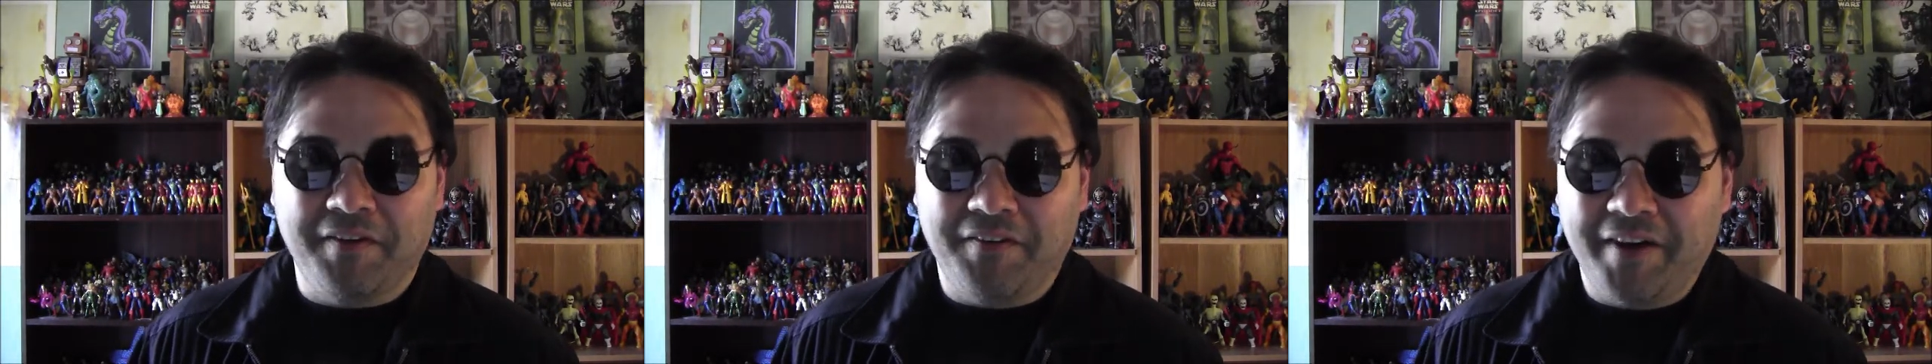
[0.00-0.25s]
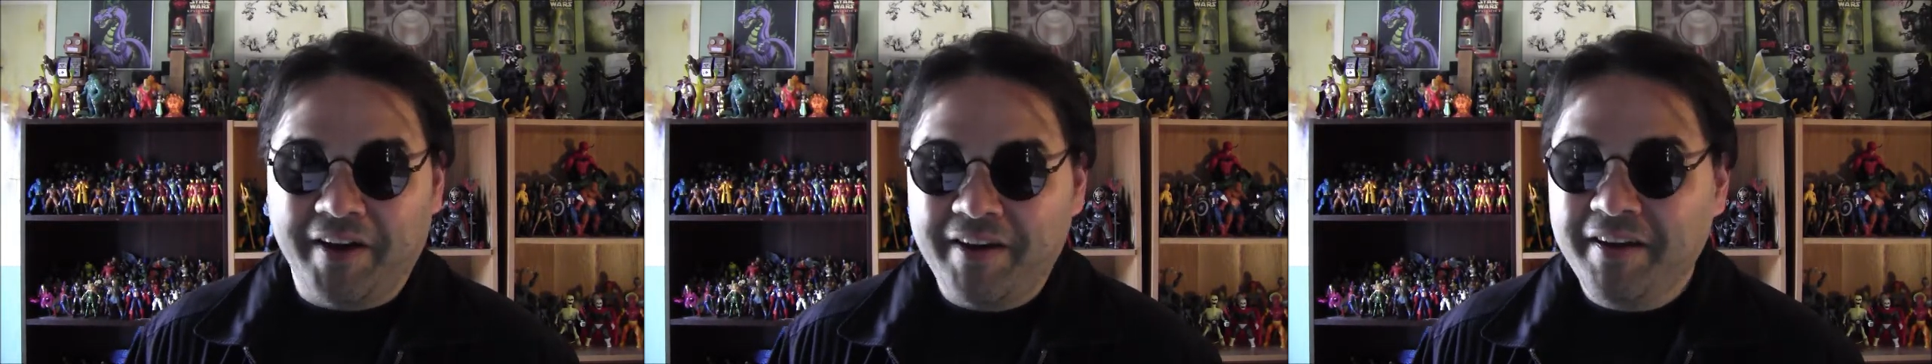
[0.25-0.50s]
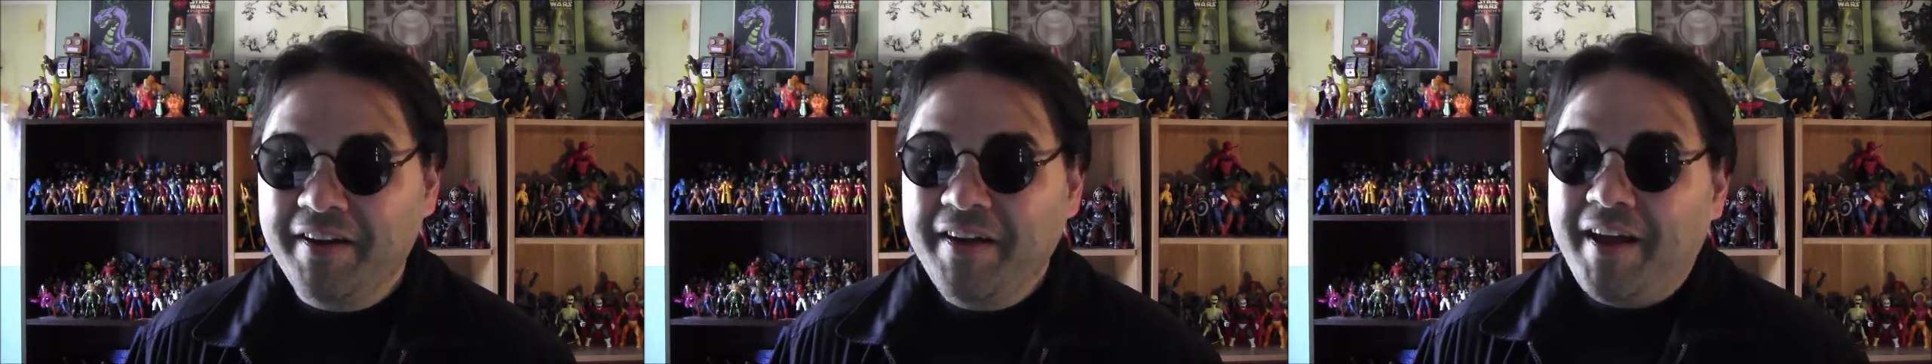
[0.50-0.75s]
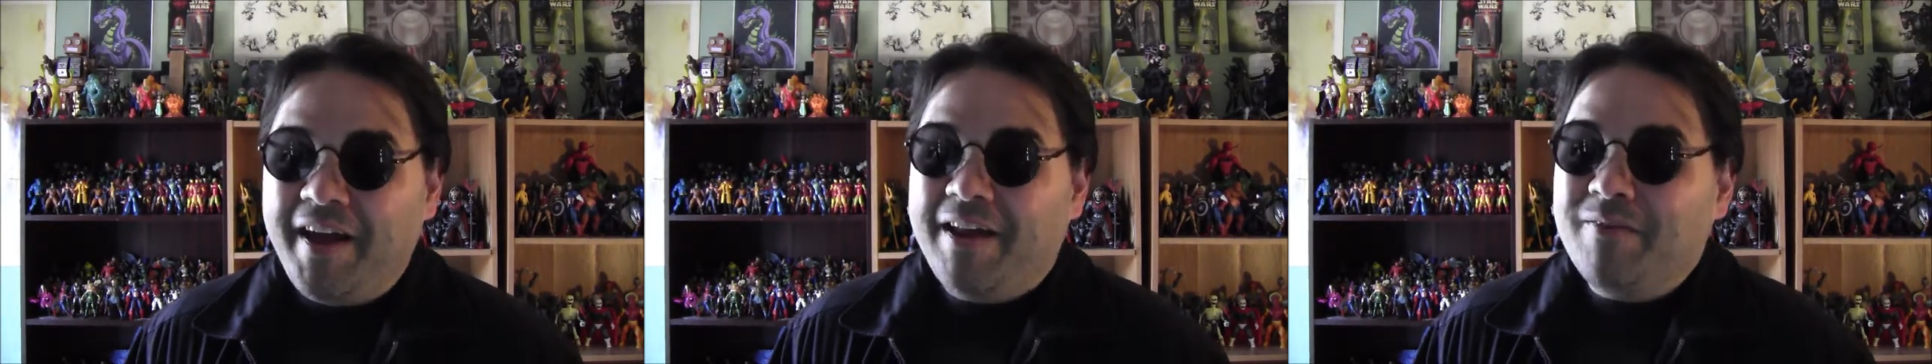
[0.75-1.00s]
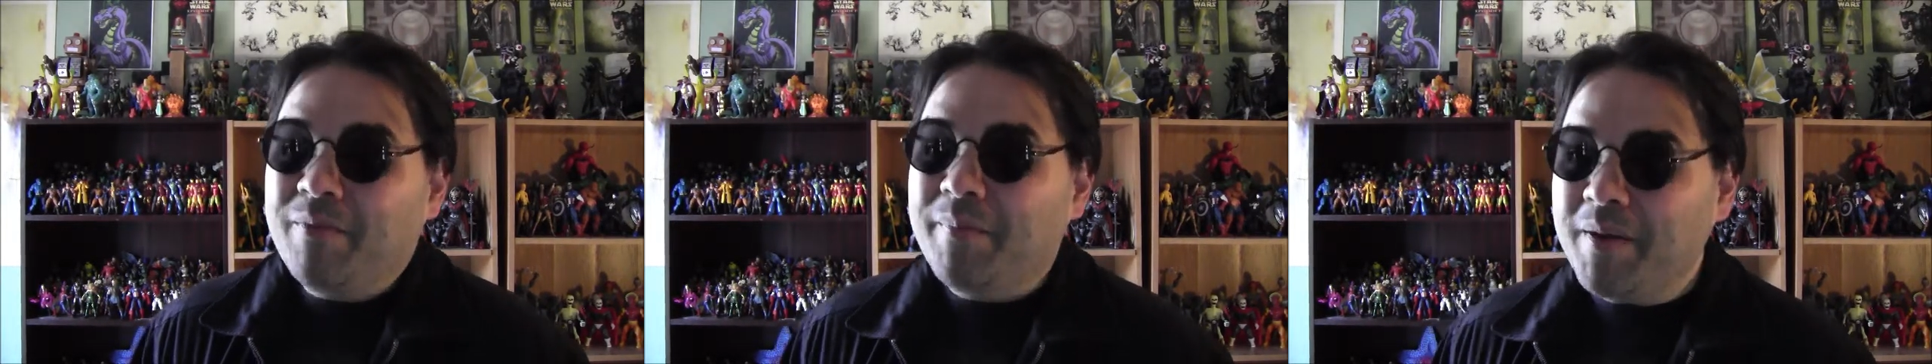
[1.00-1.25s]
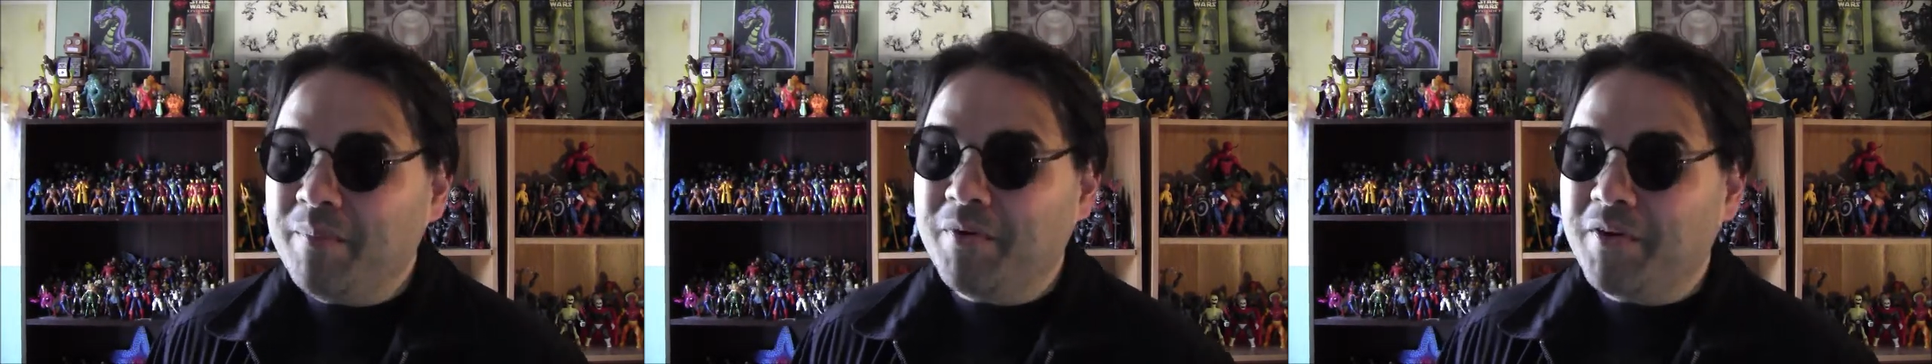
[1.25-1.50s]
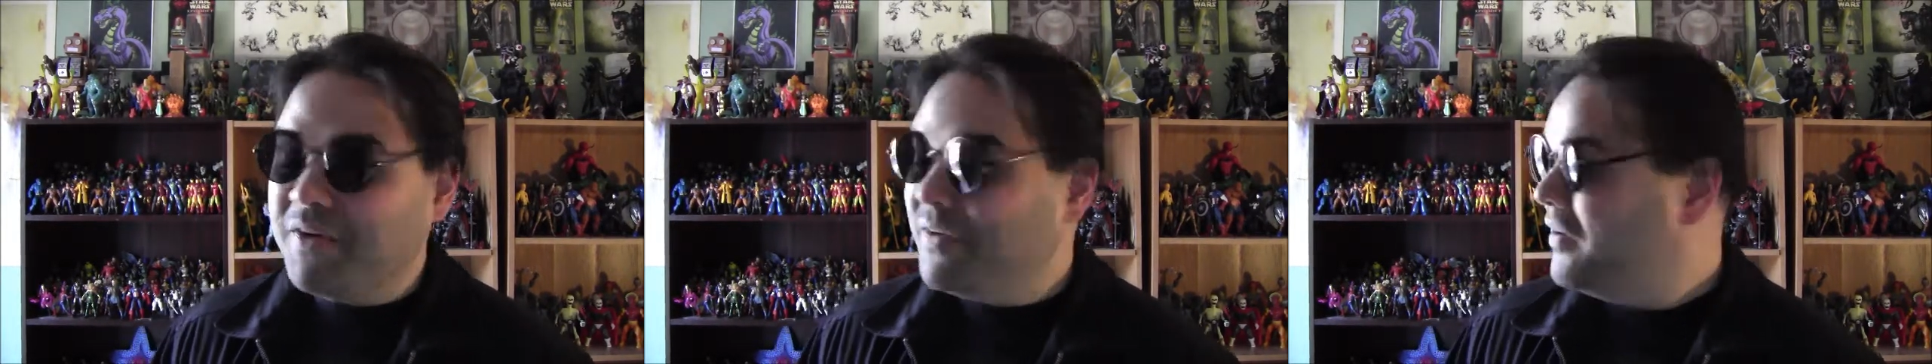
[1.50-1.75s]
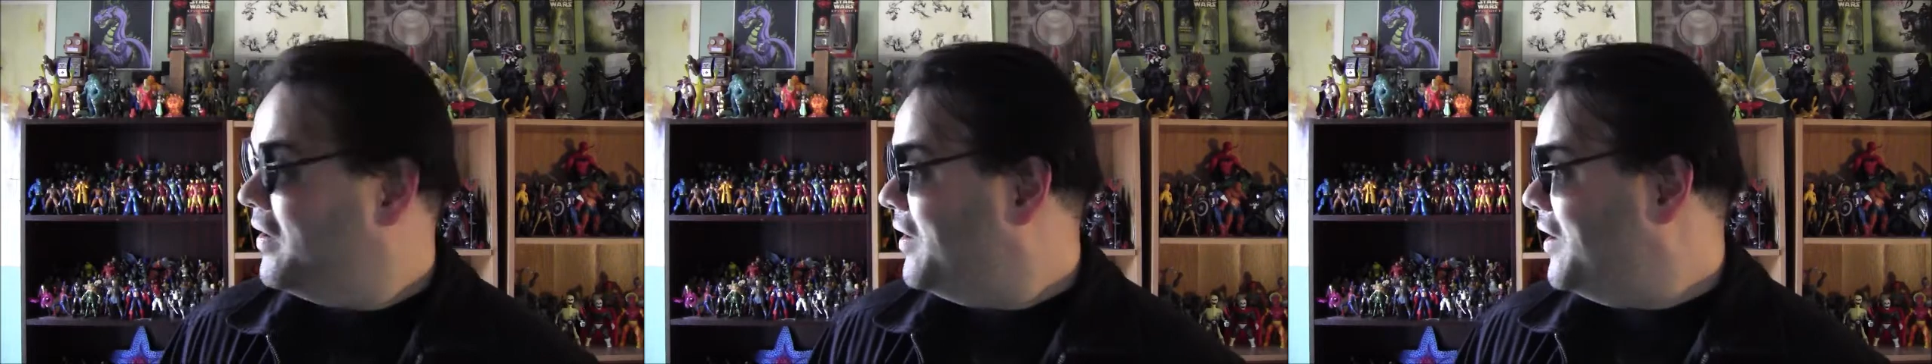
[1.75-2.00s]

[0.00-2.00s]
all right and remember